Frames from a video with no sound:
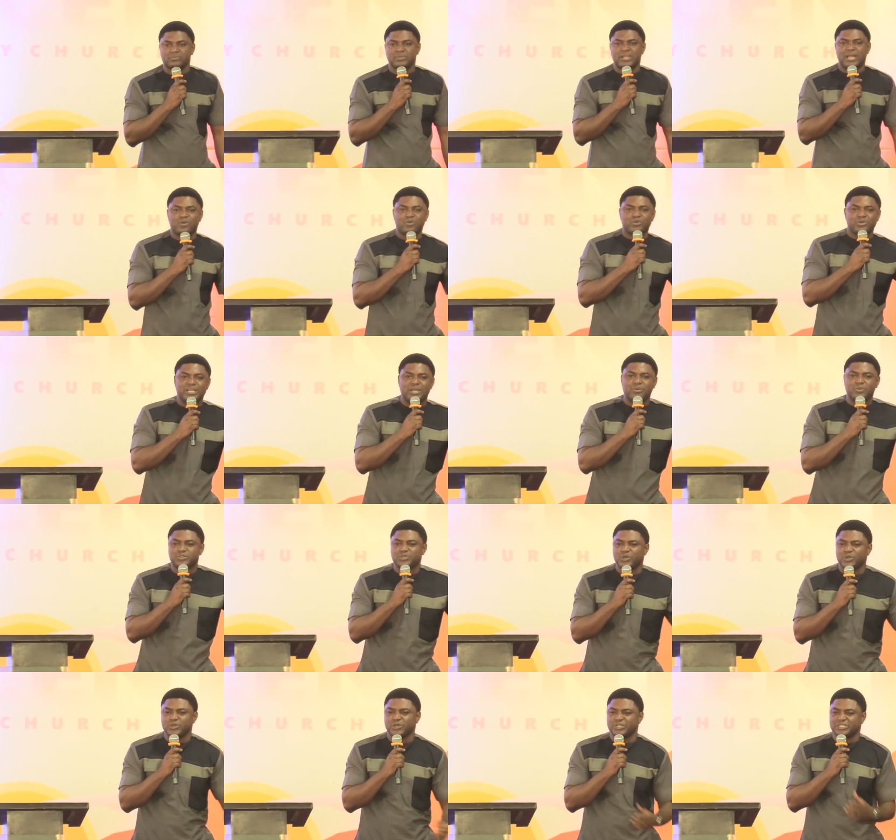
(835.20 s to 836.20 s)
Now go there
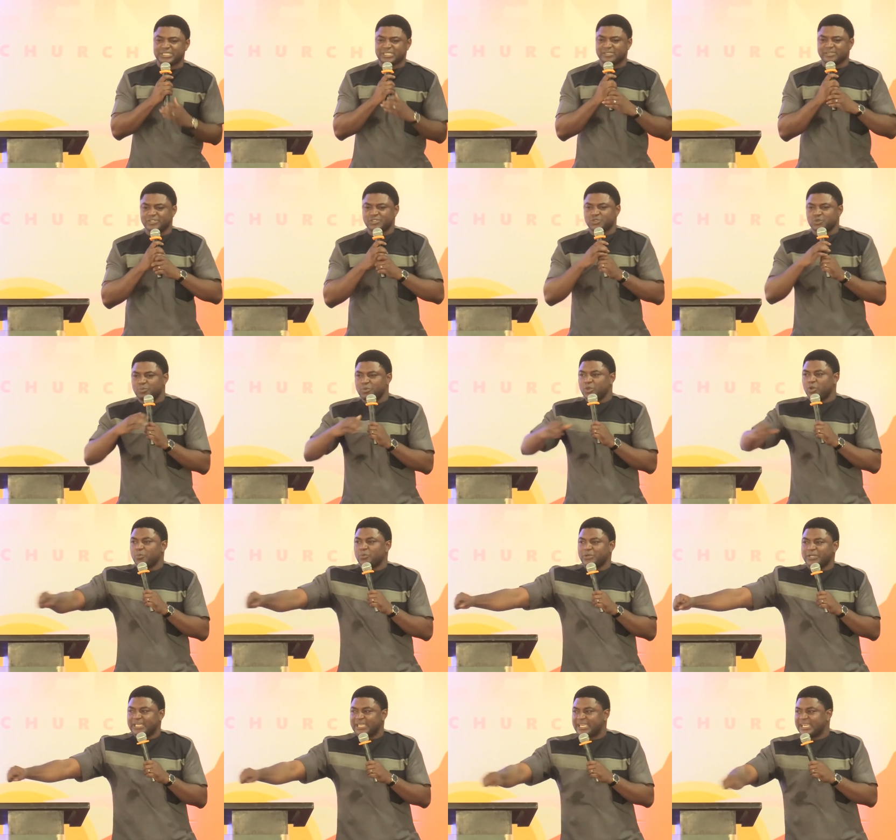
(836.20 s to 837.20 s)
with all your degrees. You'll be
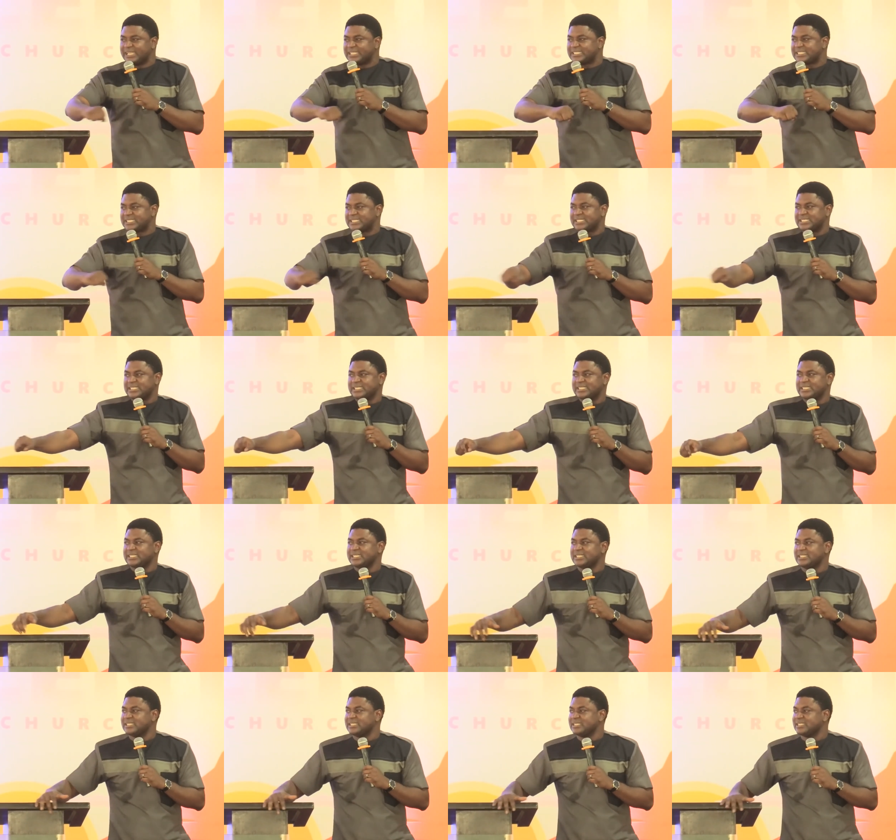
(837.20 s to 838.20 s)
opening gates.
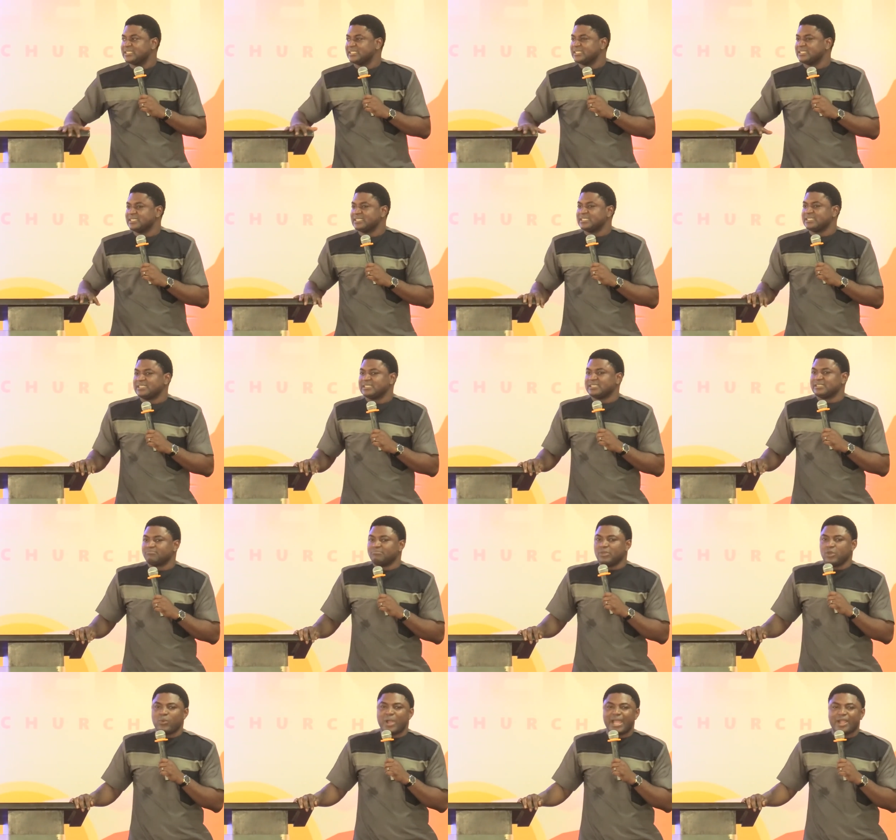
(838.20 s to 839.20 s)

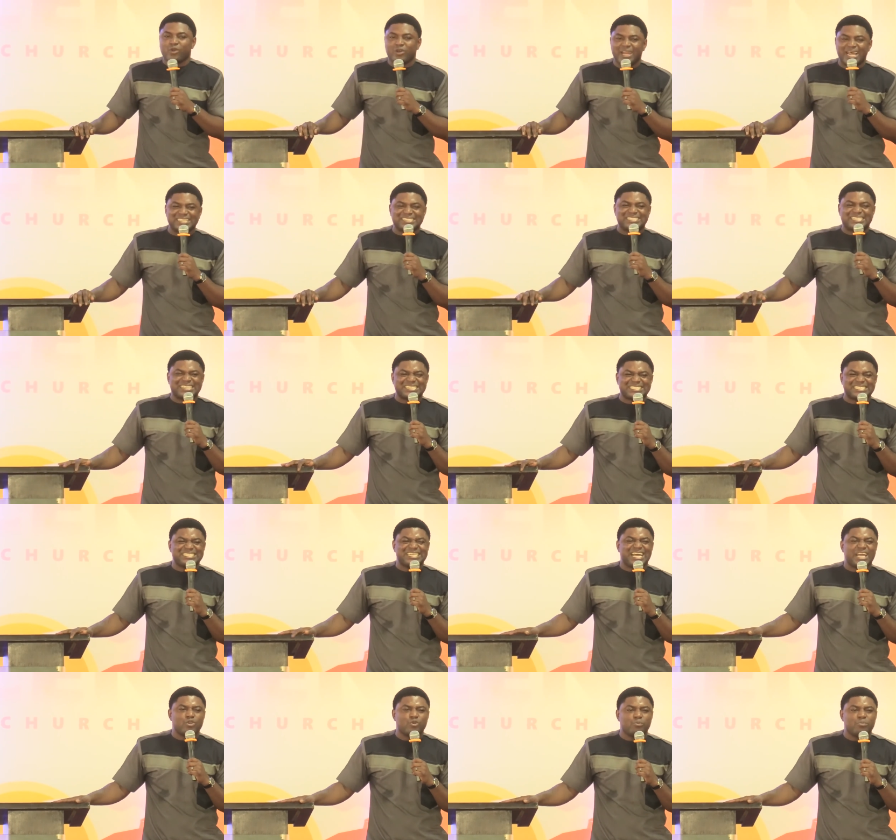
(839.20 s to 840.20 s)
Meanwhile, God has
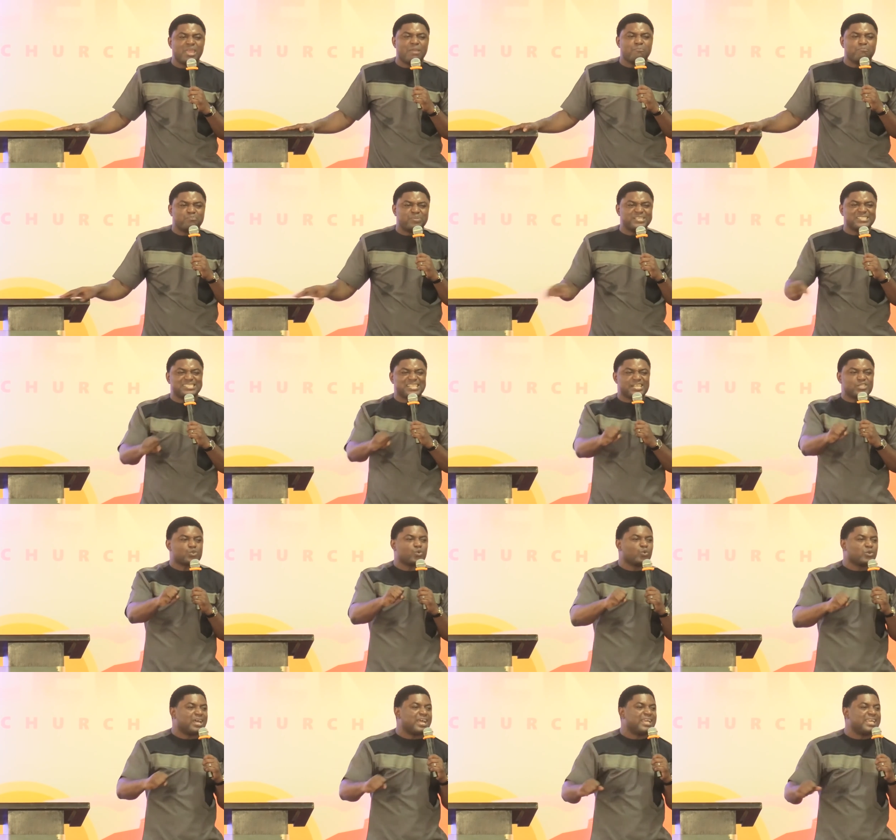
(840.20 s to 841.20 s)
destined that you'll be a business
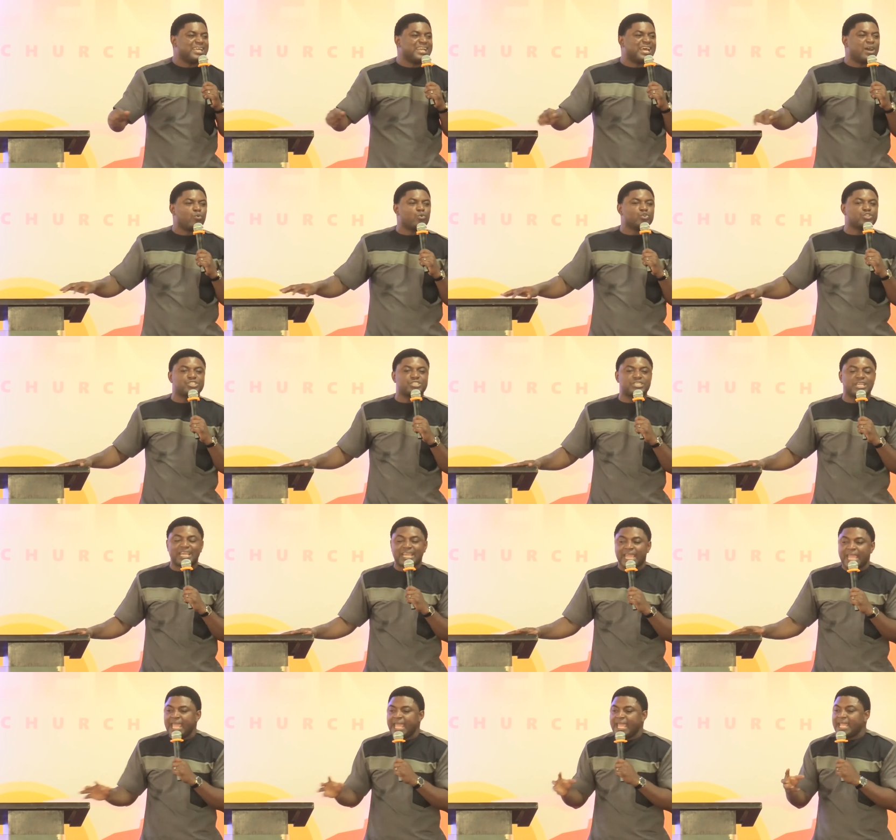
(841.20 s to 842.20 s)
owner here that will
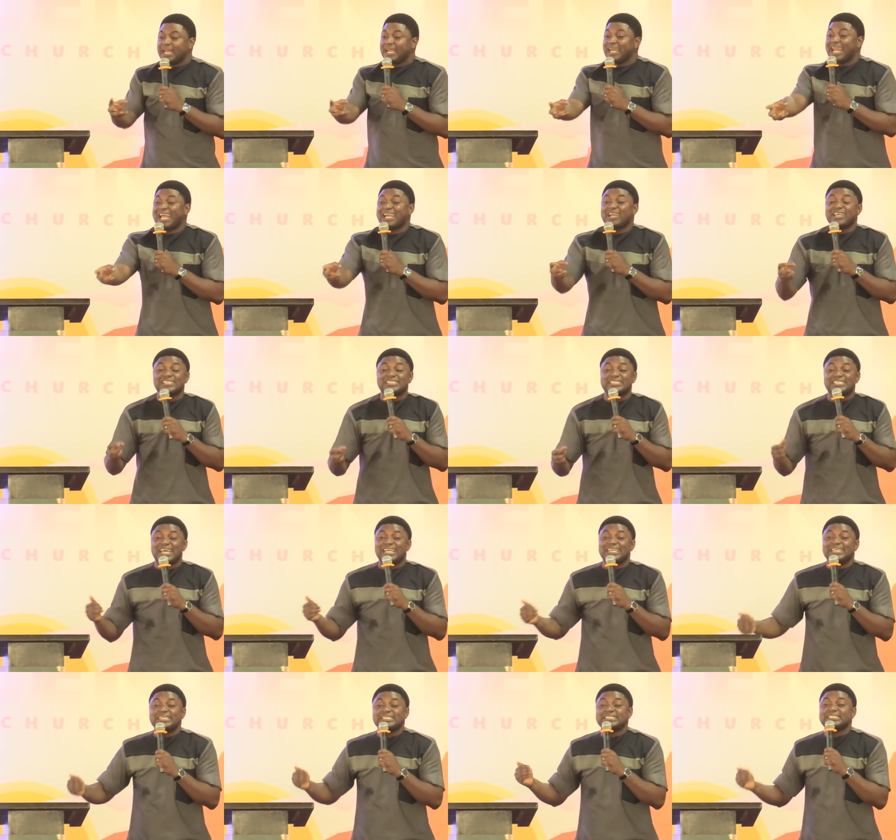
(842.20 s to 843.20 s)
shake. Like he
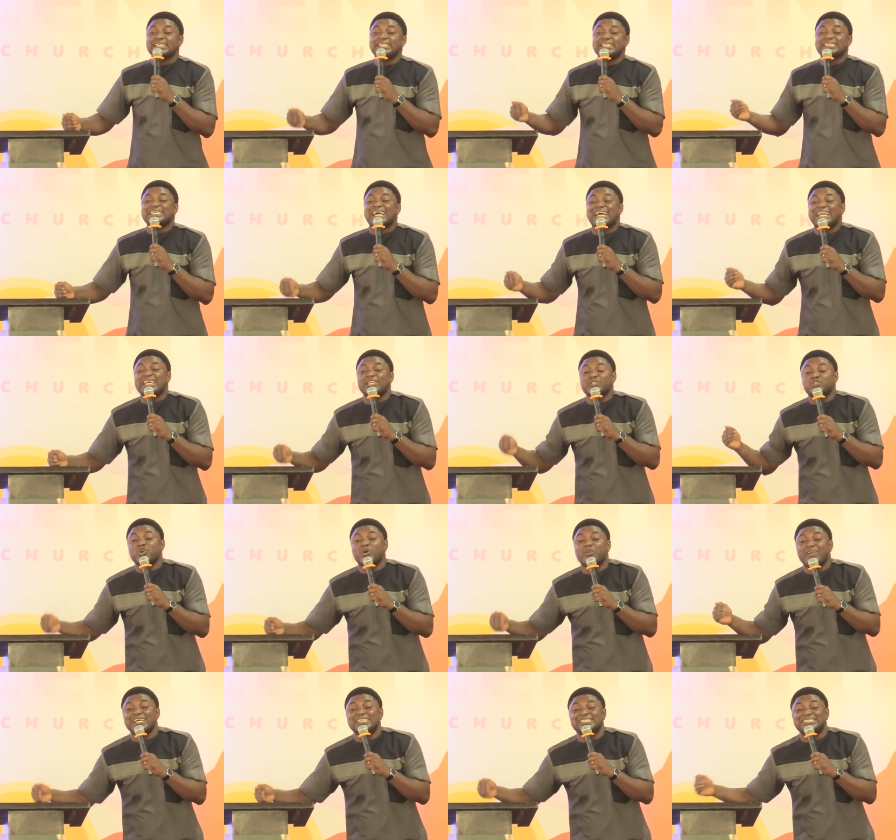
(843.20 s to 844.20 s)
said, this thing is an
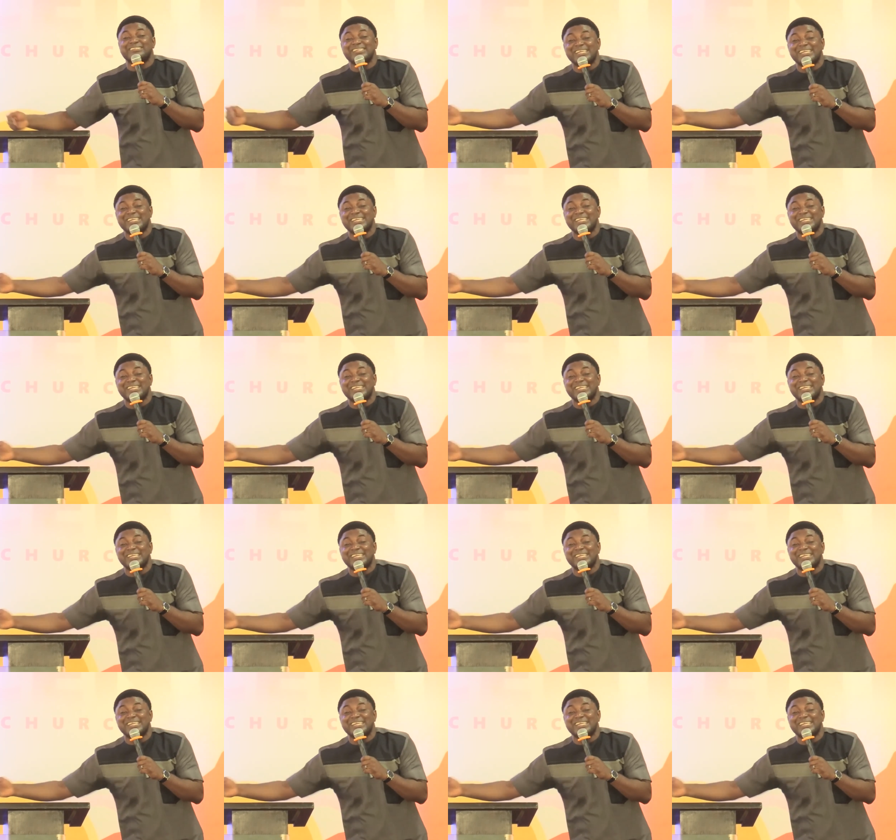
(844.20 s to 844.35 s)
endurance